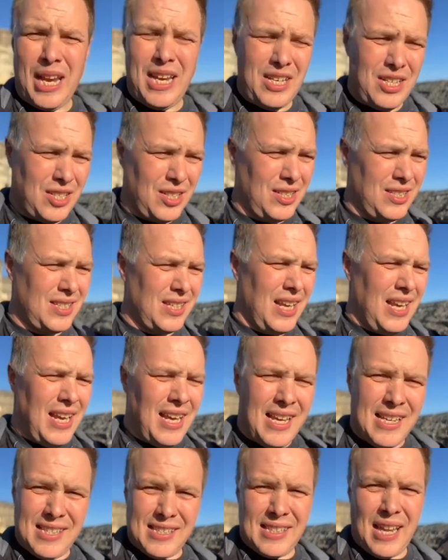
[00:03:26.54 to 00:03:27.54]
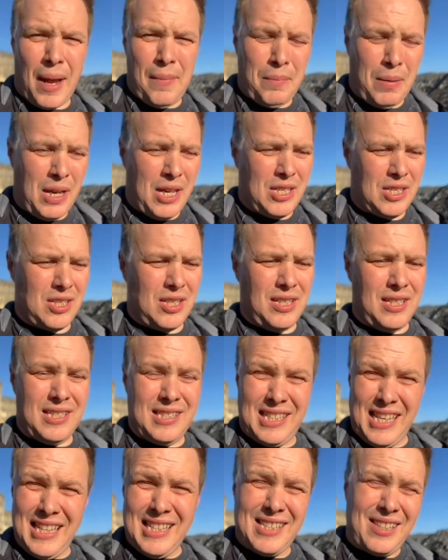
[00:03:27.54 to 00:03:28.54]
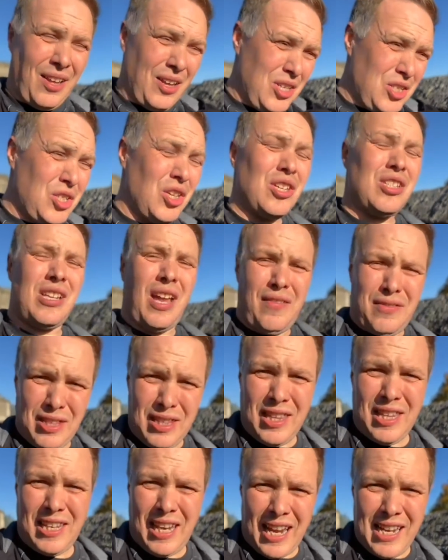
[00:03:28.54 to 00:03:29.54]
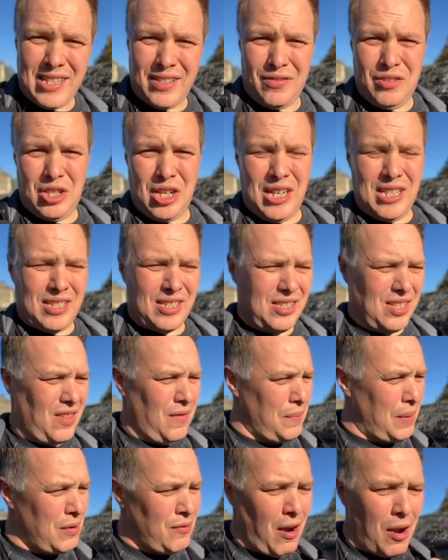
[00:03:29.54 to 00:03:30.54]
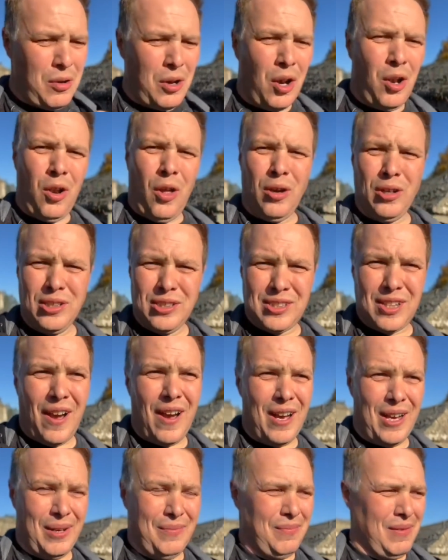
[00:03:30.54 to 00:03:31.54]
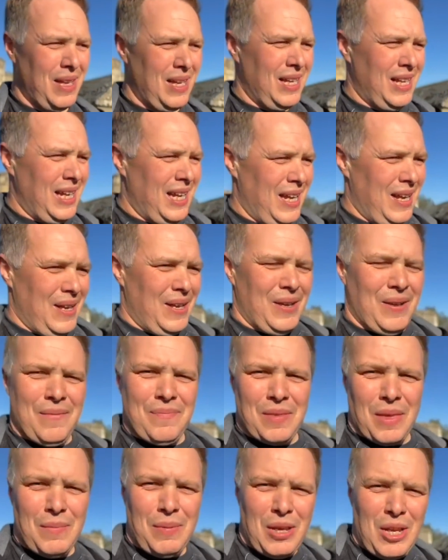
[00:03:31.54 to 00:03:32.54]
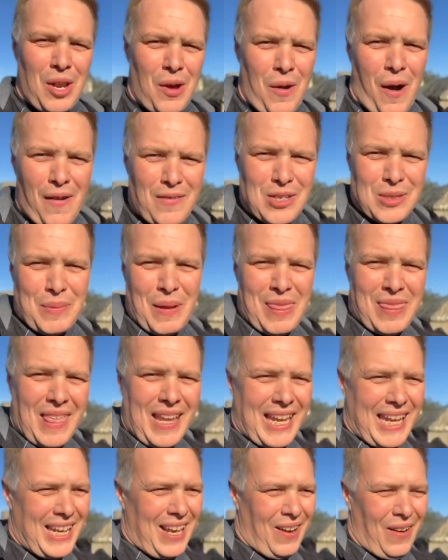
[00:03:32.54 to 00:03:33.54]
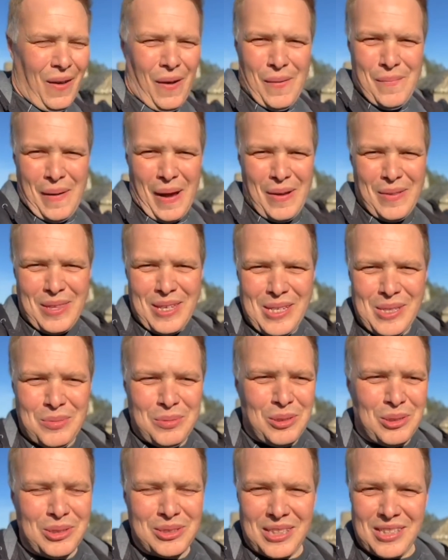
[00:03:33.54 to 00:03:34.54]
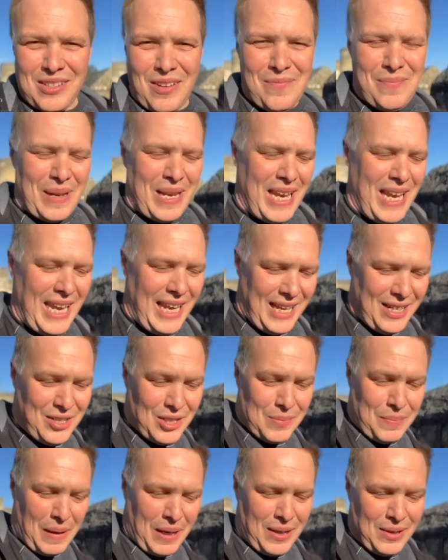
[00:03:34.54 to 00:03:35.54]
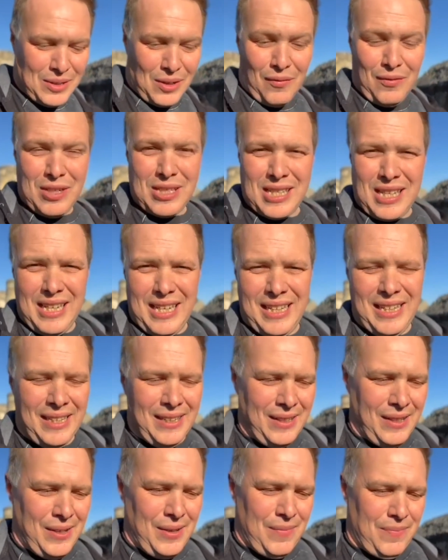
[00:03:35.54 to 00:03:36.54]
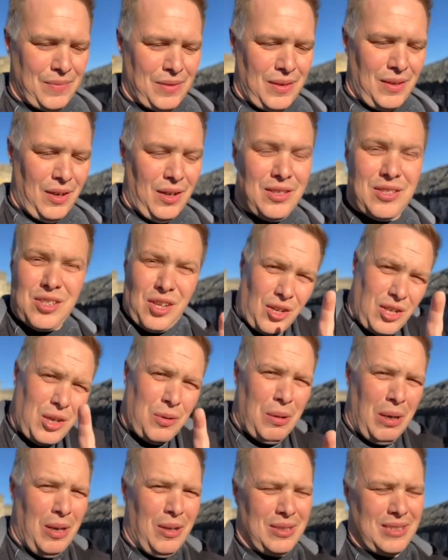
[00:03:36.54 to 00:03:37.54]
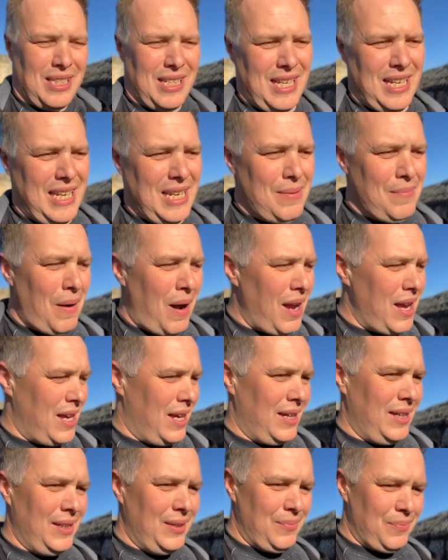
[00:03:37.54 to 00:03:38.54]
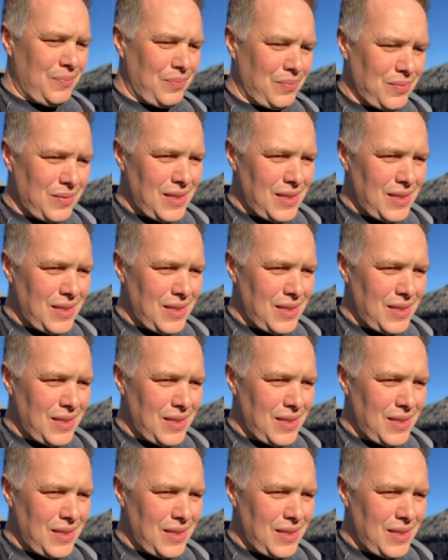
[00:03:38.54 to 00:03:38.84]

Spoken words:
foundations established since like just after the days of Jesus, so they've been around a long time. But you know, I've just been thinking a lot about these walls as I've been here, just because obviously on Sunday we looked at Nehemiah,